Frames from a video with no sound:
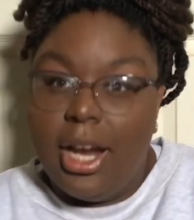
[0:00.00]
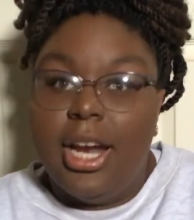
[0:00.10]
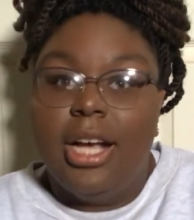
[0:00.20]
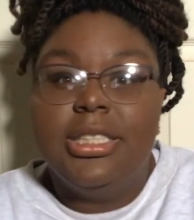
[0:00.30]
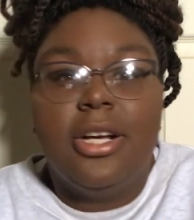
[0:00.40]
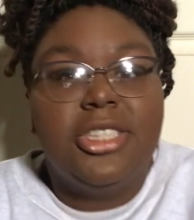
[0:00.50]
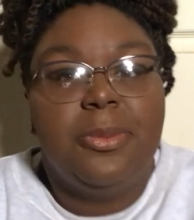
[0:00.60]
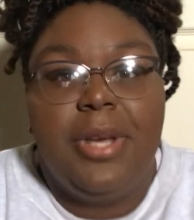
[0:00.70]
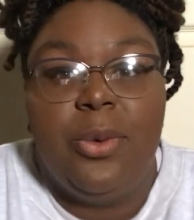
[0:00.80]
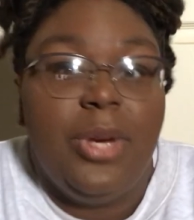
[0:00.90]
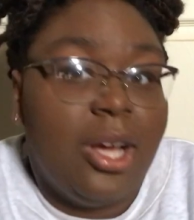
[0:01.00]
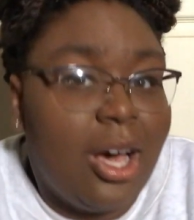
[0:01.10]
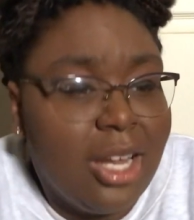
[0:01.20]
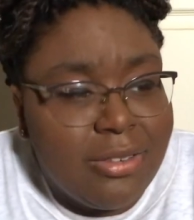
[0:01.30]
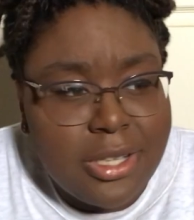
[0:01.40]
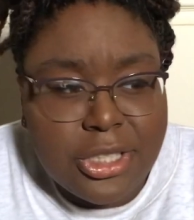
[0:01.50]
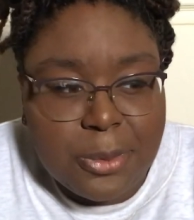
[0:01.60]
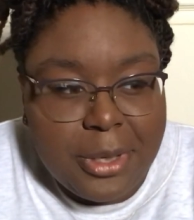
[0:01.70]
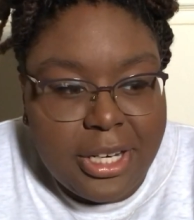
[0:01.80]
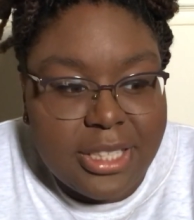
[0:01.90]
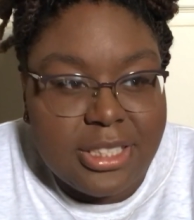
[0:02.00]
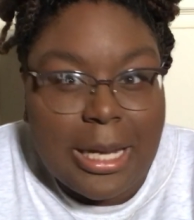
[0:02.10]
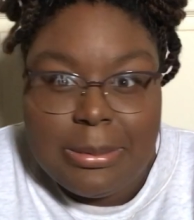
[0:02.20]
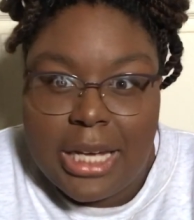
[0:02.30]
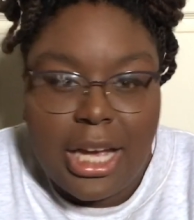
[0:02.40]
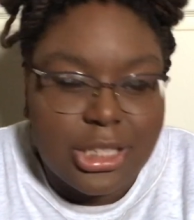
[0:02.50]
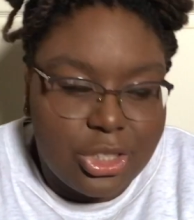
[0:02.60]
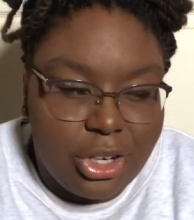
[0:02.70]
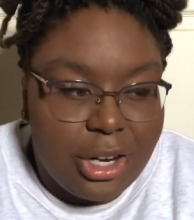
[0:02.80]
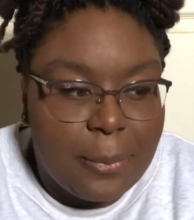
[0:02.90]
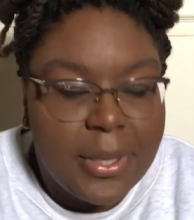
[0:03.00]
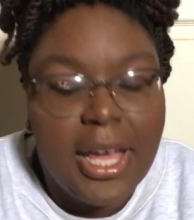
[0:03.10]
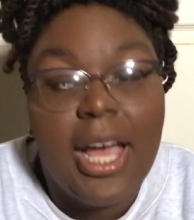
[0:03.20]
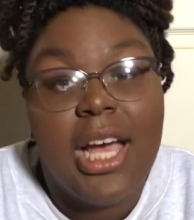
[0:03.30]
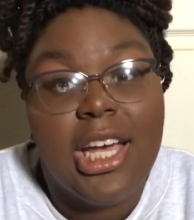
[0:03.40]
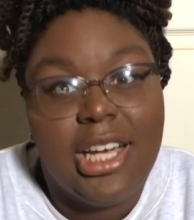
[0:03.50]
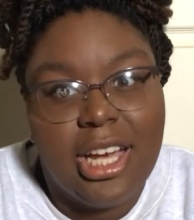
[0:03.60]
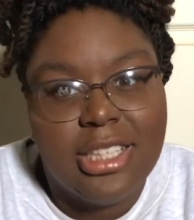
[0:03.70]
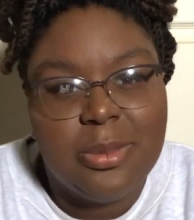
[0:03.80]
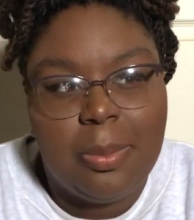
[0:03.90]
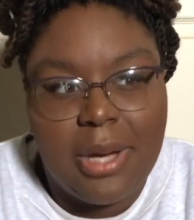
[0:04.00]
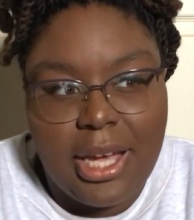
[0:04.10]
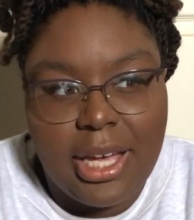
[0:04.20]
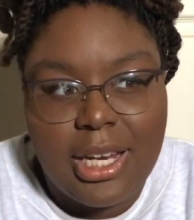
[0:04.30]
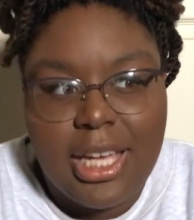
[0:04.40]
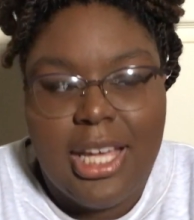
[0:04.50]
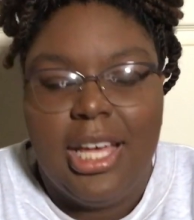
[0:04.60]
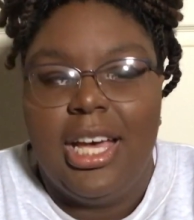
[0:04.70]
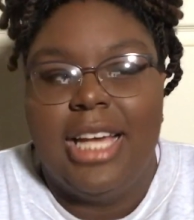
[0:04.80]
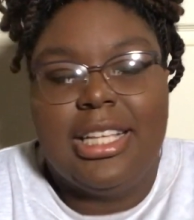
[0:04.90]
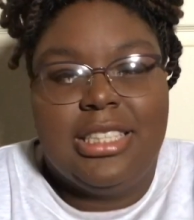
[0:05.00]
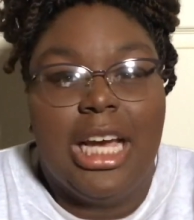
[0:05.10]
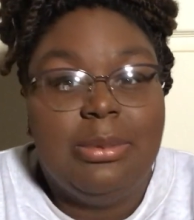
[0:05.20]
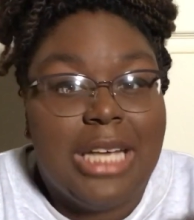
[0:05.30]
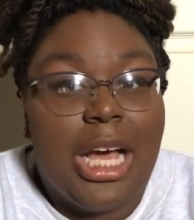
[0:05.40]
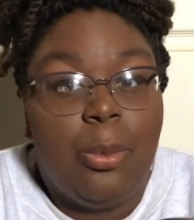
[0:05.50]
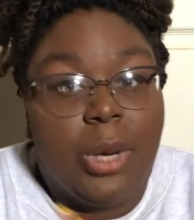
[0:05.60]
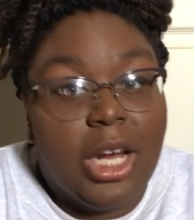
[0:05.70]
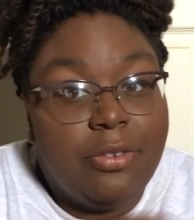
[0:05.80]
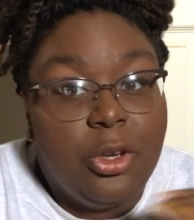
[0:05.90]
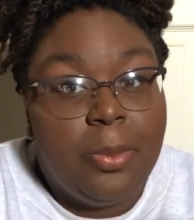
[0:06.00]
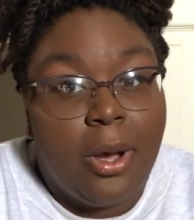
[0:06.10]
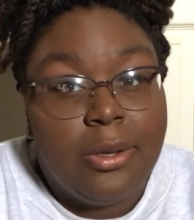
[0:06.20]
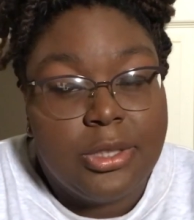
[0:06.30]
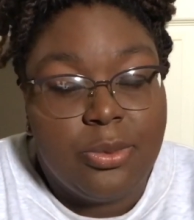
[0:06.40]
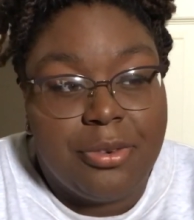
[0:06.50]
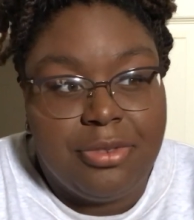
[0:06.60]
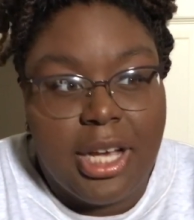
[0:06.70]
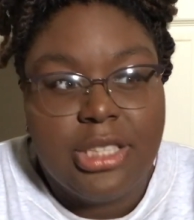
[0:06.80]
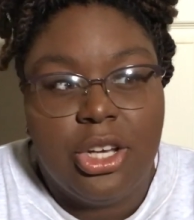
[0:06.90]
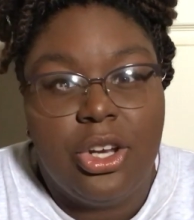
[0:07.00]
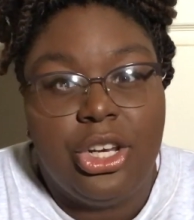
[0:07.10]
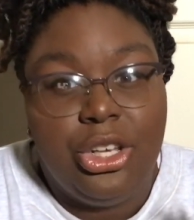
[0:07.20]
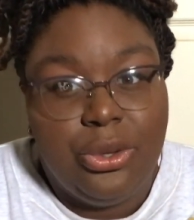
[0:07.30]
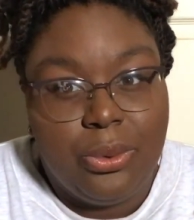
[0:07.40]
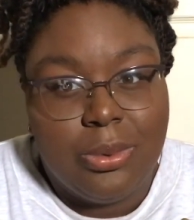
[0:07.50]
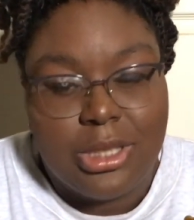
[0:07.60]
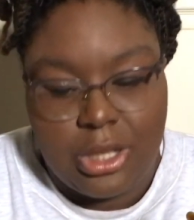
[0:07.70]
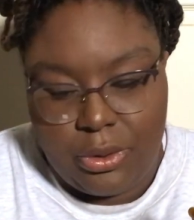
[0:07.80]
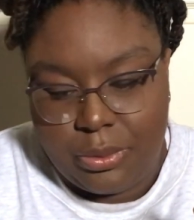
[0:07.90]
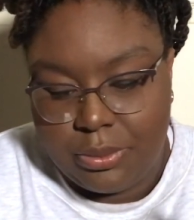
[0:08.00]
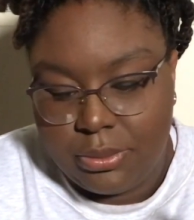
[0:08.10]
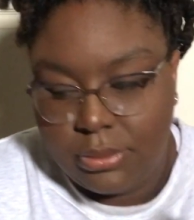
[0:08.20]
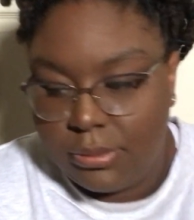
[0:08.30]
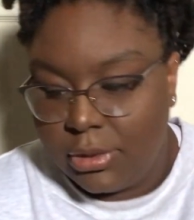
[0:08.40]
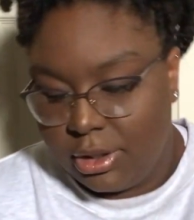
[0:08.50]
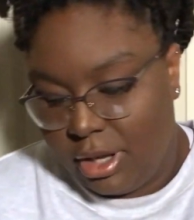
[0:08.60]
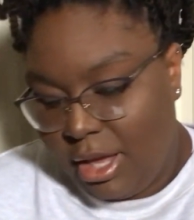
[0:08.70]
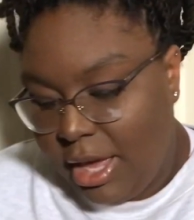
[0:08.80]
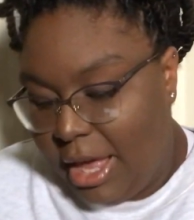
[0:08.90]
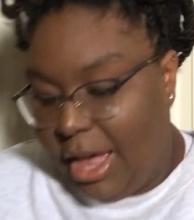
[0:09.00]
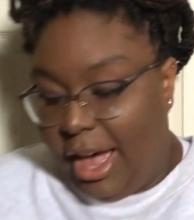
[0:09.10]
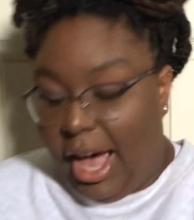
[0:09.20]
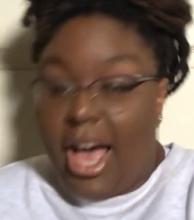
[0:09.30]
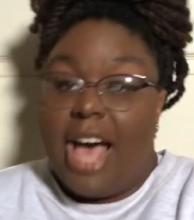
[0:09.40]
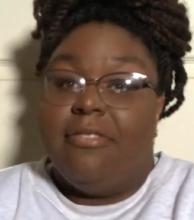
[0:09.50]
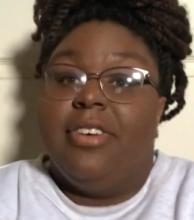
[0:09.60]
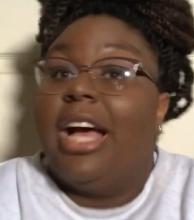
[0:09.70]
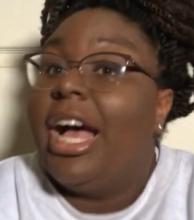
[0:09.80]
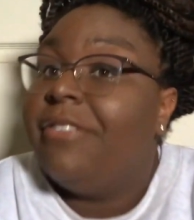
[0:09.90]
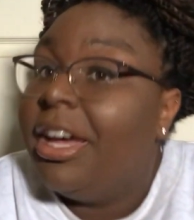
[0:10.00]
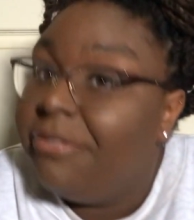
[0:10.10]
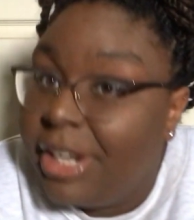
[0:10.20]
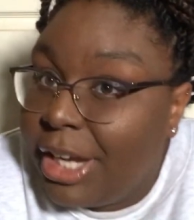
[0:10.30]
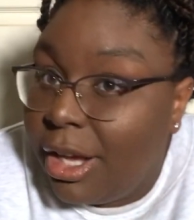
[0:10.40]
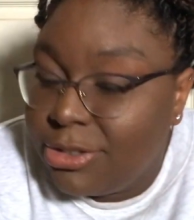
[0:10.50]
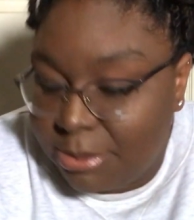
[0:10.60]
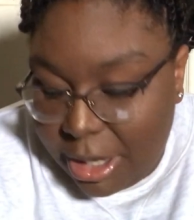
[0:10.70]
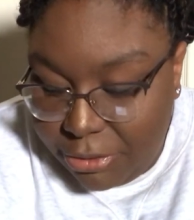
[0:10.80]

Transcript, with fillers: Now, social media. We all love social media, Snapchat, Instagram. Yes, but at the same time, whatever you post reflects on you. So I have I've had videos from my